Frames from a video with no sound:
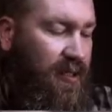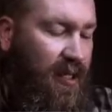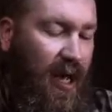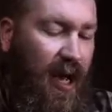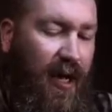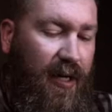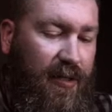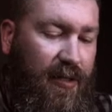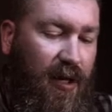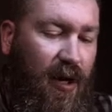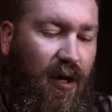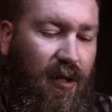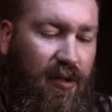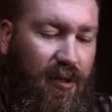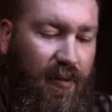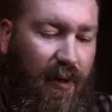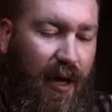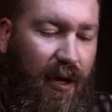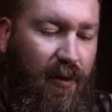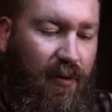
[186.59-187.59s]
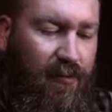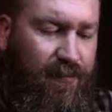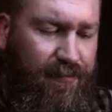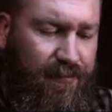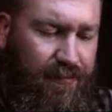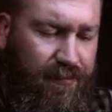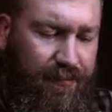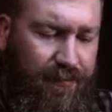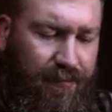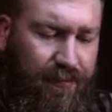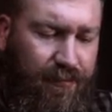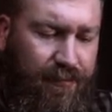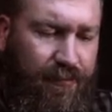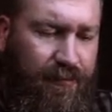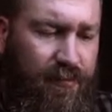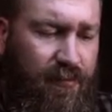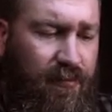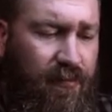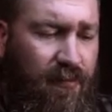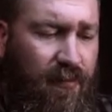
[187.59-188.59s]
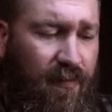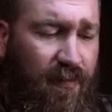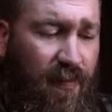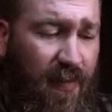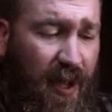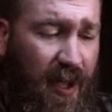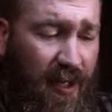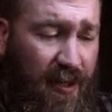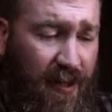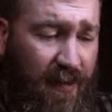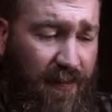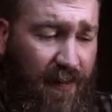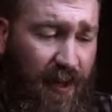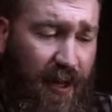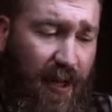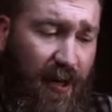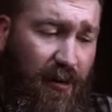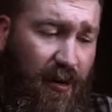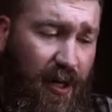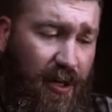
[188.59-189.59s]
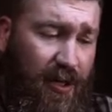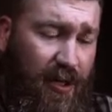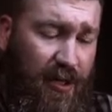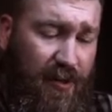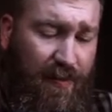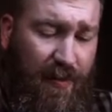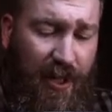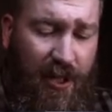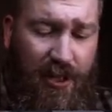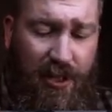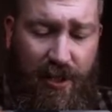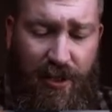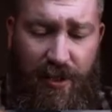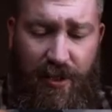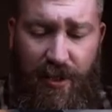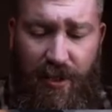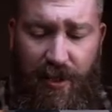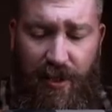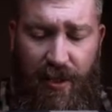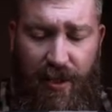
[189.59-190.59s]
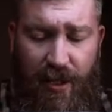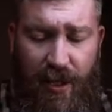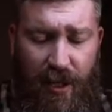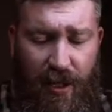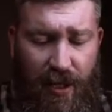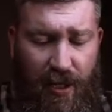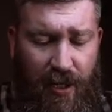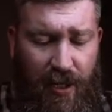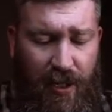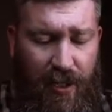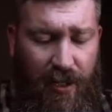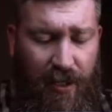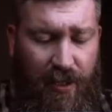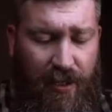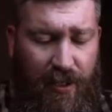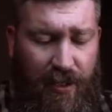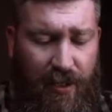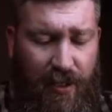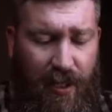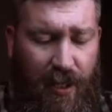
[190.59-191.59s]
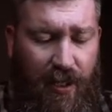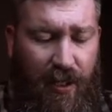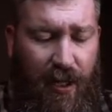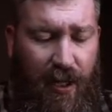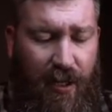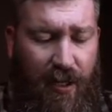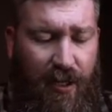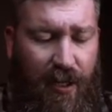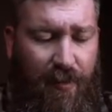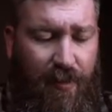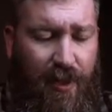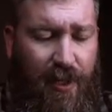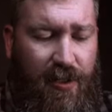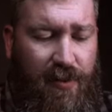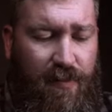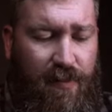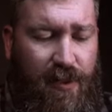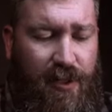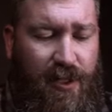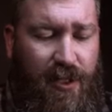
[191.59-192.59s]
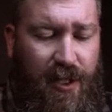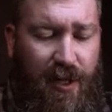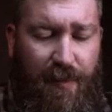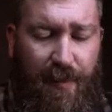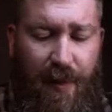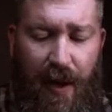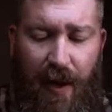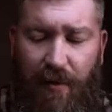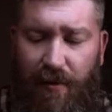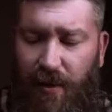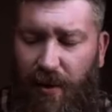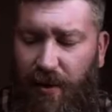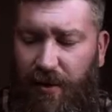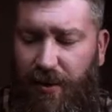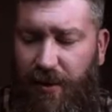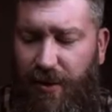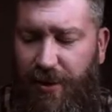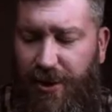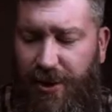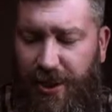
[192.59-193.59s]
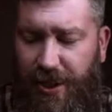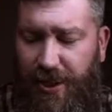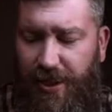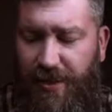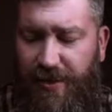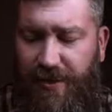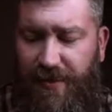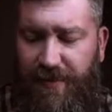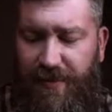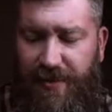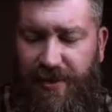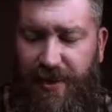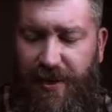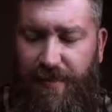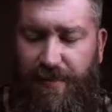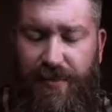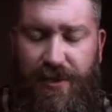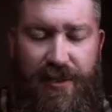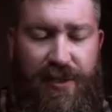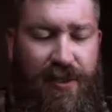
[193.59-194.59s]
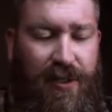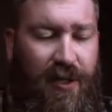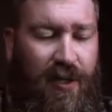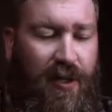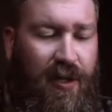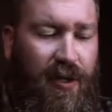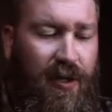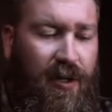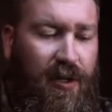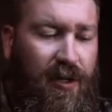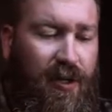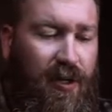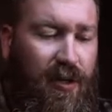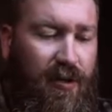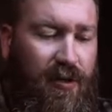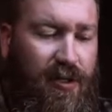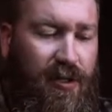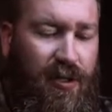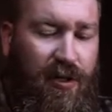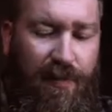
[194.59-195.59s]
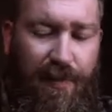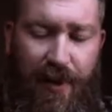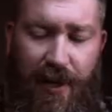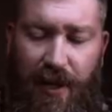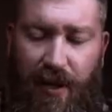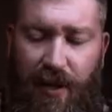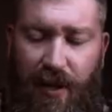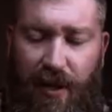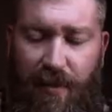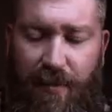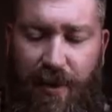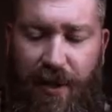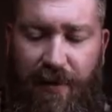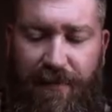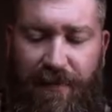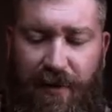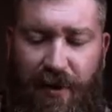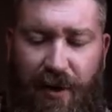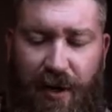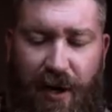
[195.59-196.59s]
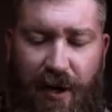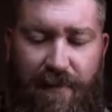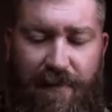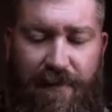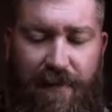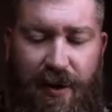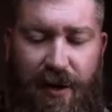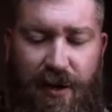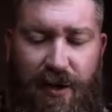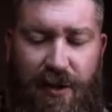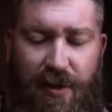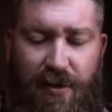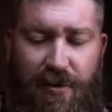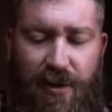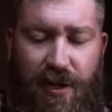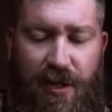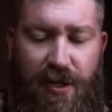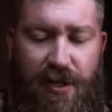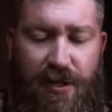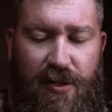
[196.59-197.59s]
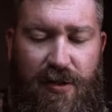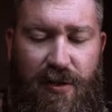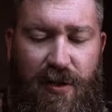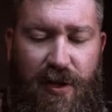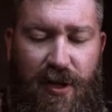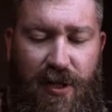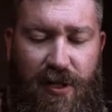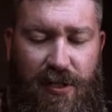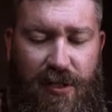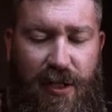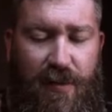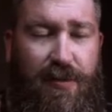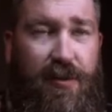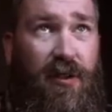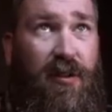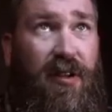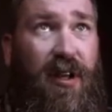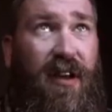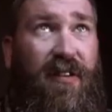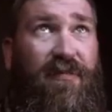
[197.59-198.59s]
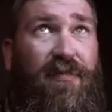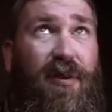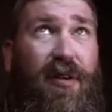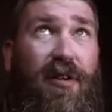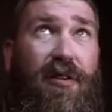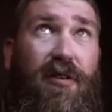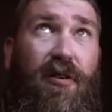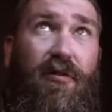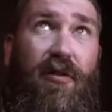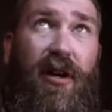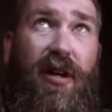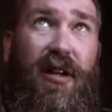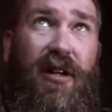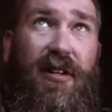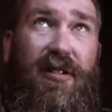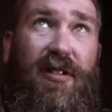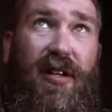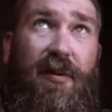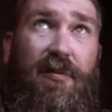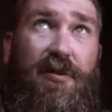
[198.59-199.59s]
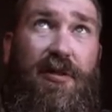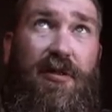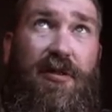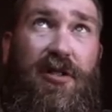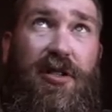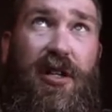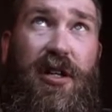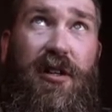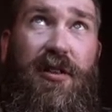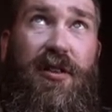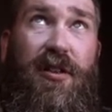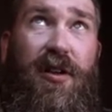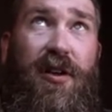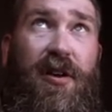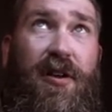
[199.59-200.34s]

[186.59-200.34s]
Tack talked about in the video I just mentioned, a lot of companies will skimp out on their sheaths, it seems. You know, so you pay a lot of money for a knife and you get this exceptional knife, but you don't get an exceptional sheath.